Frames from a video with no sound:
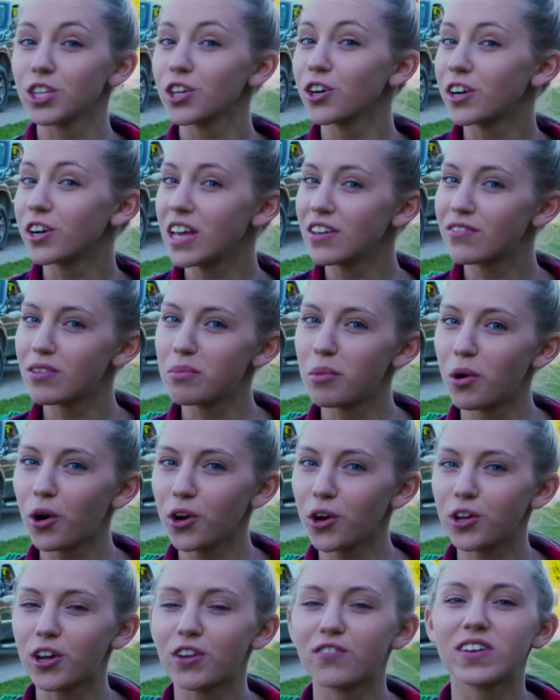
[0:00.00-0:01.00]
To learn even
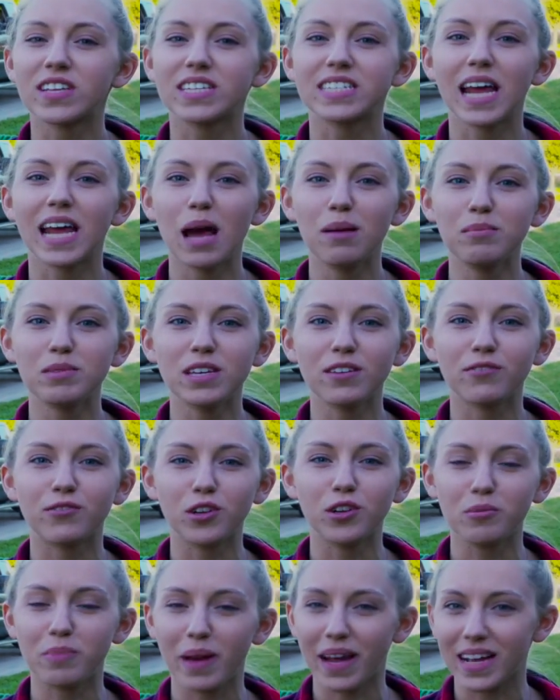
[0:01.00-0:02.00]
more, you can visit M D
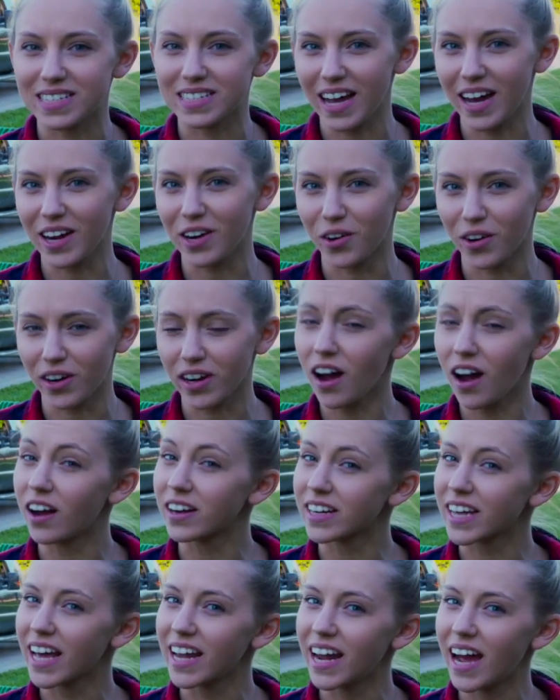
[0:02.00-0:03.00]
Food Bank dot org.
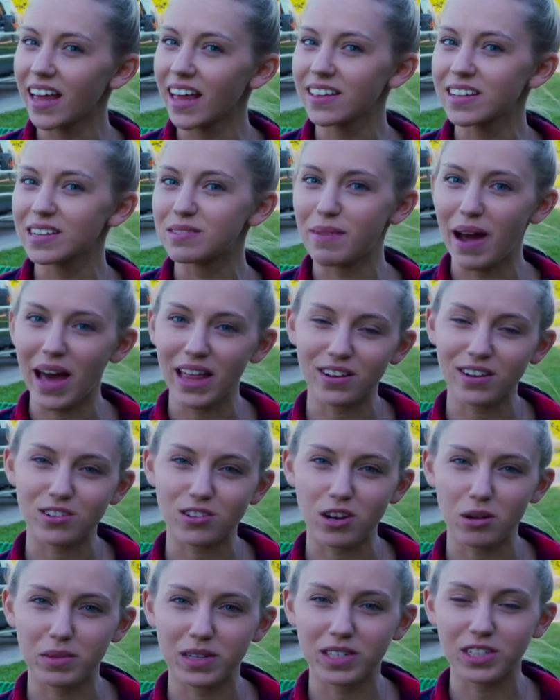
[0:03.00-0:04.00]
On Kent Island, Mallory
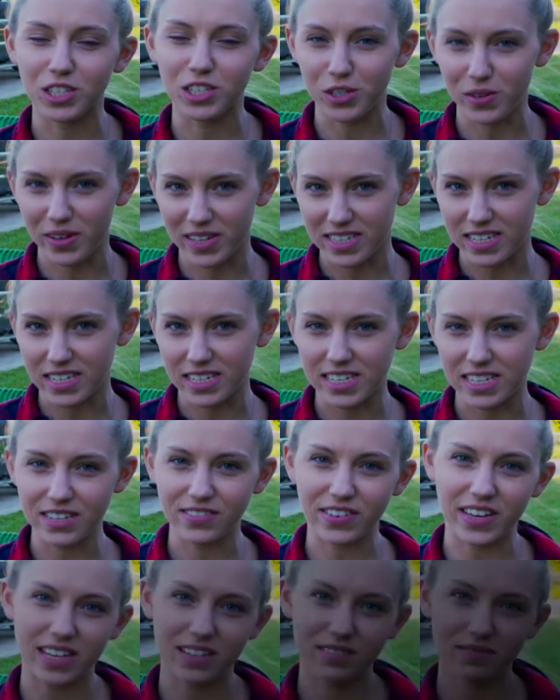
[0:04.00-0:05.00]
Drummond, Q A C T
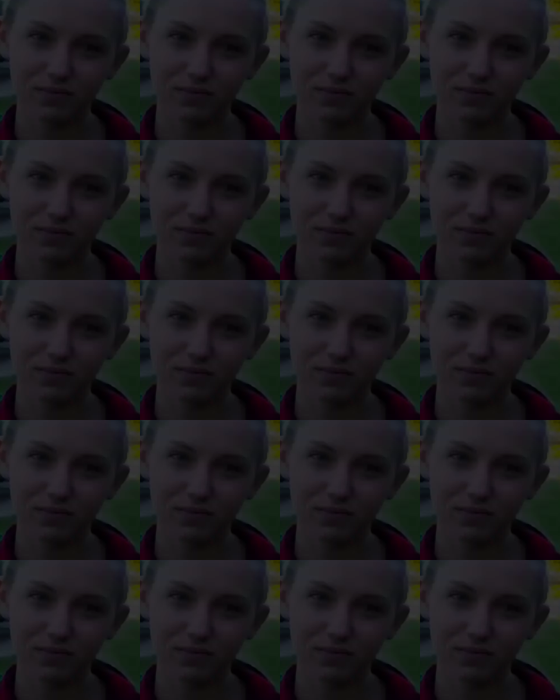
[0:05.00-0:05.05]
V.